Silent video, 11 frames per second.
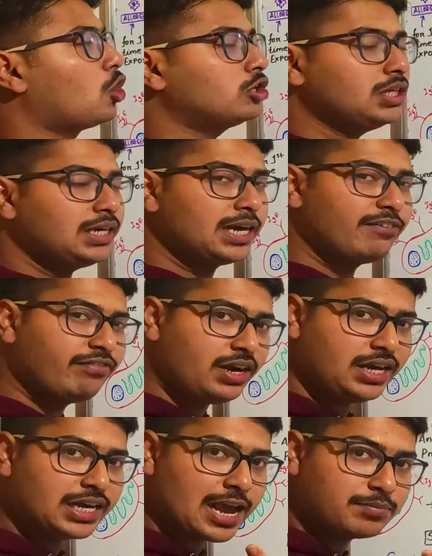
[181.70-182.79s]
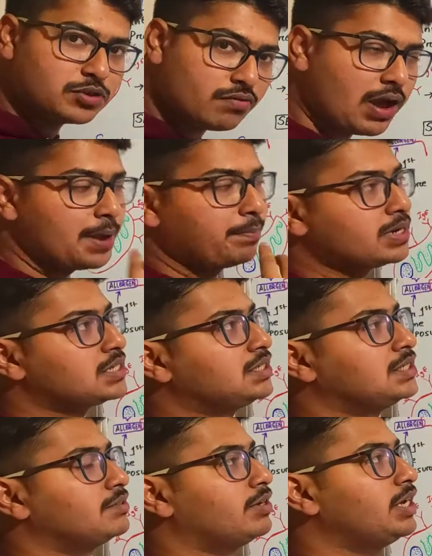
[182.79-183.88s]
or the different types of
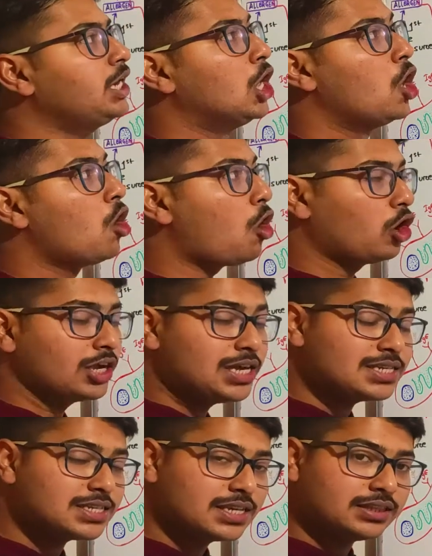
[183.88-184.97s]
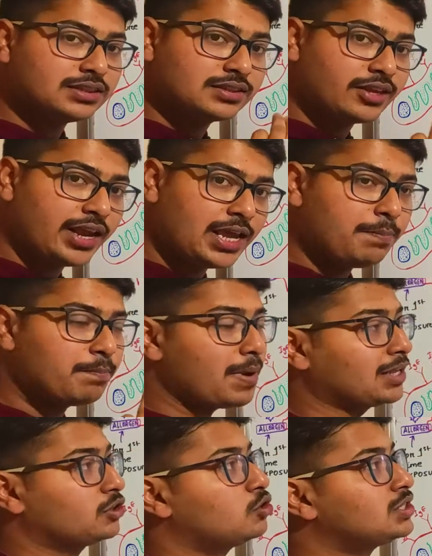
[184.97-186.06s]
hypersensitivity occurs in 3
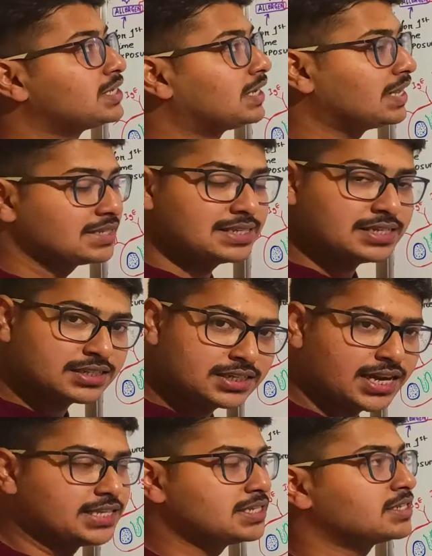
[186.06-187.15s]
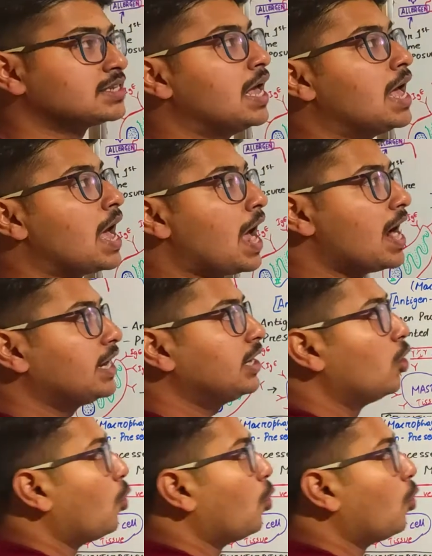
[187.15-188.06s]
pathogenesis stages. And